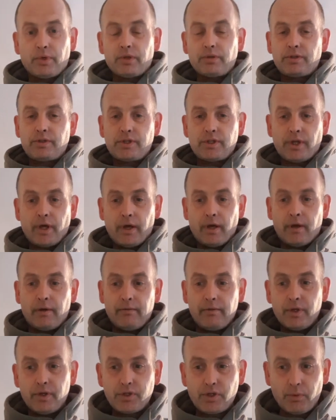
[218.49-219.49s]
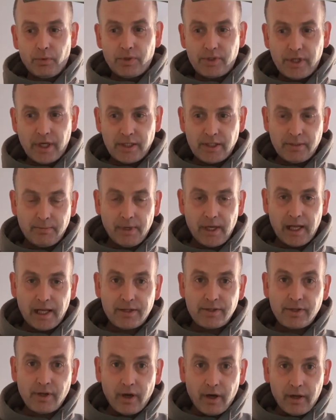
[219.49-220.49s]
But someone said to me
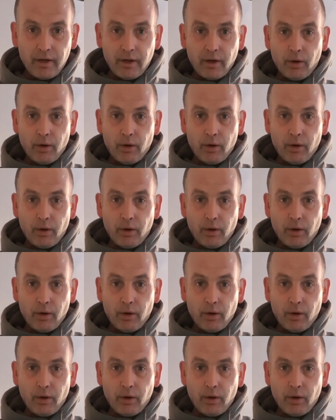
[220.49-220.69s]
last night,